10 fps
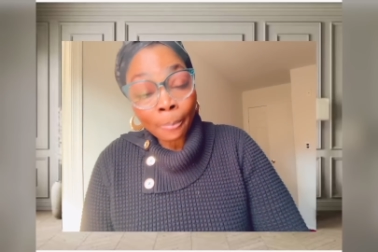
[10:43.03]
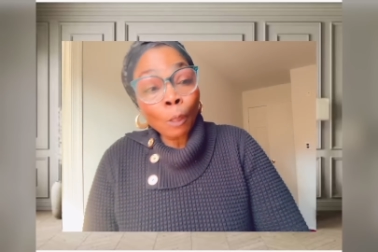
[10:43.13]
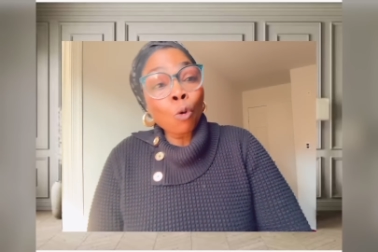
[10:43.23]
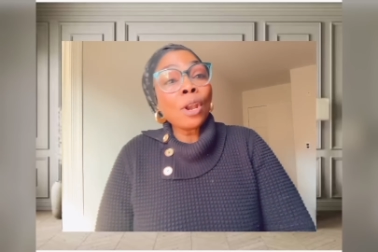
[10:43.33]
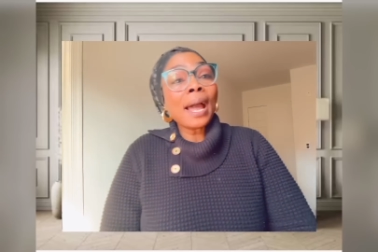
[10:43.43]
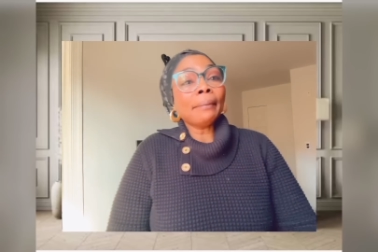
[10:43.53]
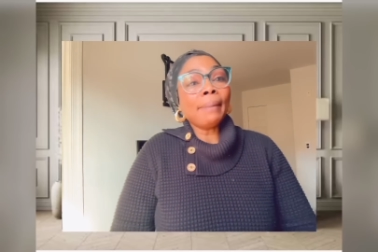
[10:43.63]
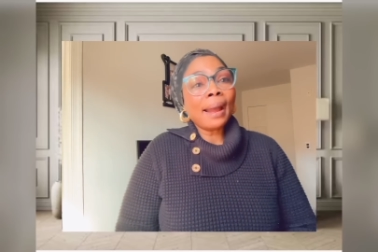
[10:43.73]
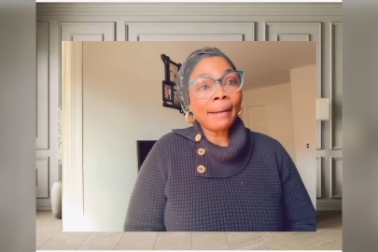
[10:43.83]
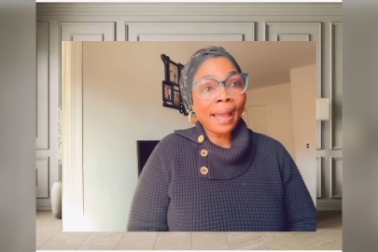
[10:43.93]
Ó
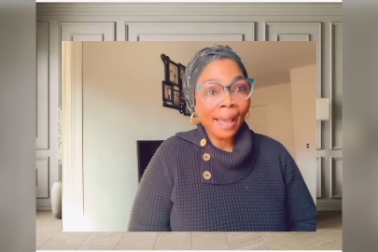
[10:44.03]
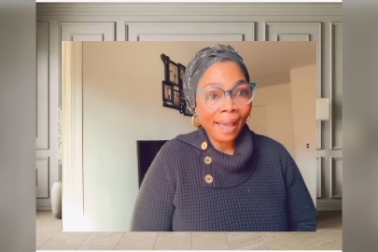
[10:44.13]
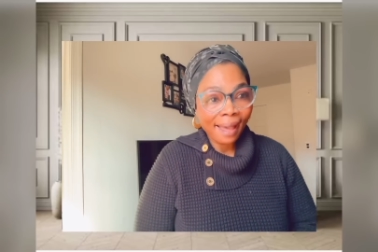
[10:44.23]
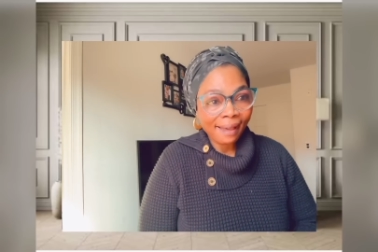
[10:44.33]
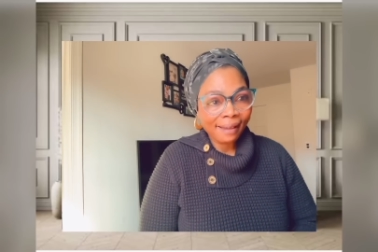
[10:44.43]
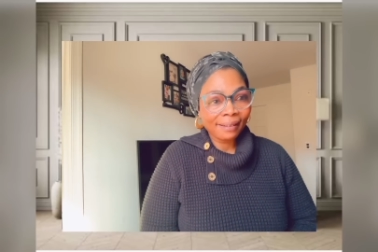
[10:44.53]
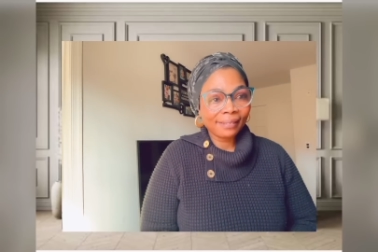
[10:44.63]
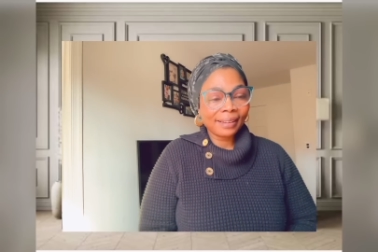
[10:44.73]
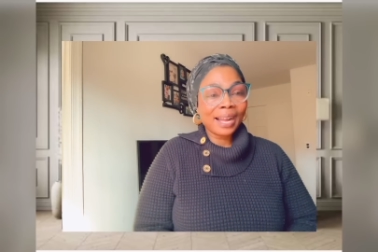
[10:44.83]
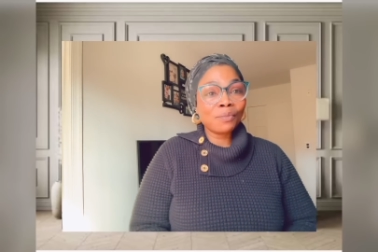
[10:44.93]
lágbára,
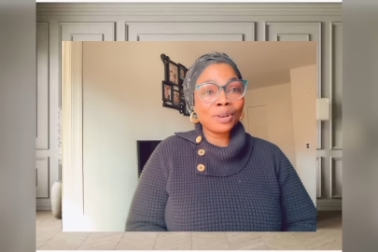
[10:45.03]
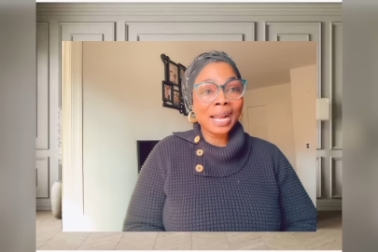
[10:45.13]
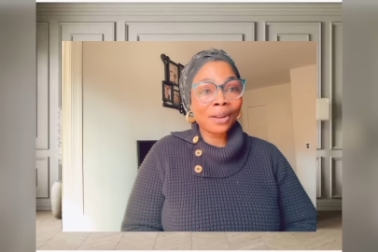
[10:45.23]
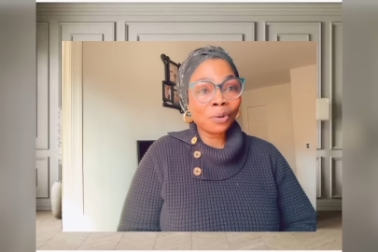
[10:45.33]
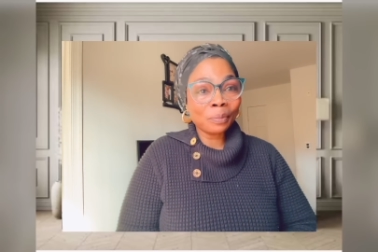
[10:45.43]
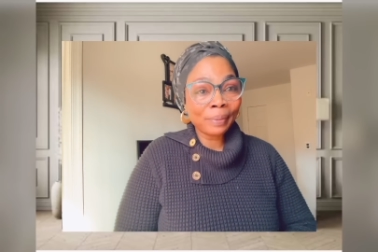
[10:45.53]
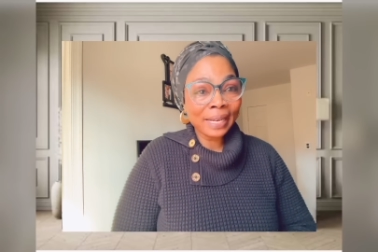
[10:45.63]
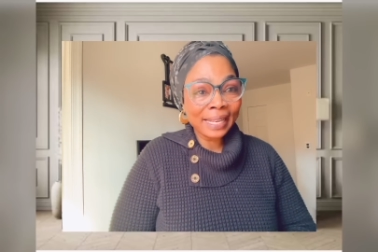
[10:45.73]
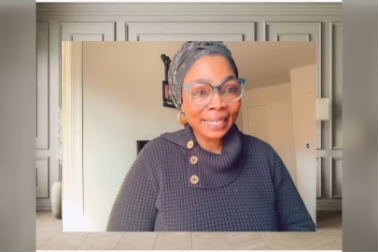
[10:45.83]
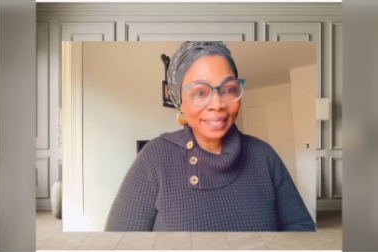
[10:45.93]
and we are
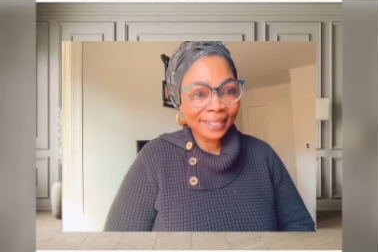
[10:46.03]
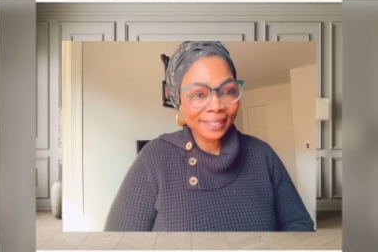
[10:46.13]
complaining.